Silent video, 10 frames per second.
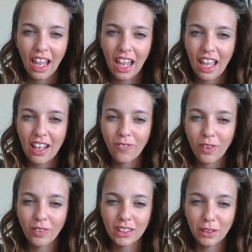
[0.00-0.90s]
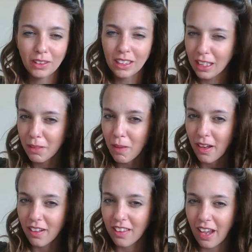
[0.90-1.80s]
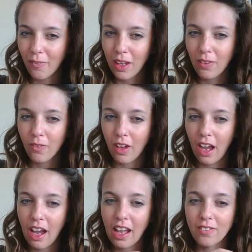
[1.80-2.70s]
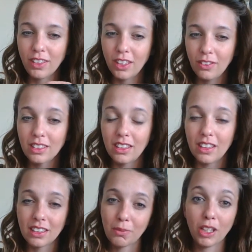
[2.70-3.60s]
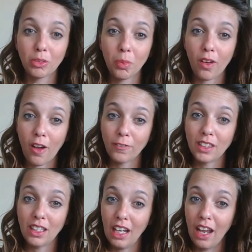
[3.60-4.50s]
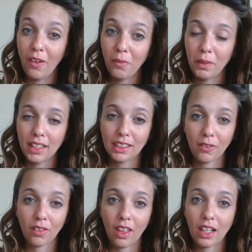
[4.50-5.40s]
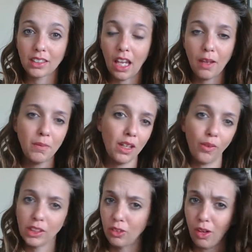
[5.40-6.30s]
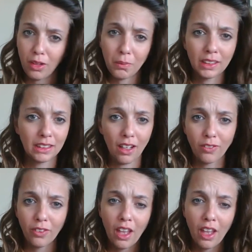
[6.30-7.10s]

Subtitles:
And when we start to think about it that way, I've used this much more often now, because I realize I'm being way too hard on myself.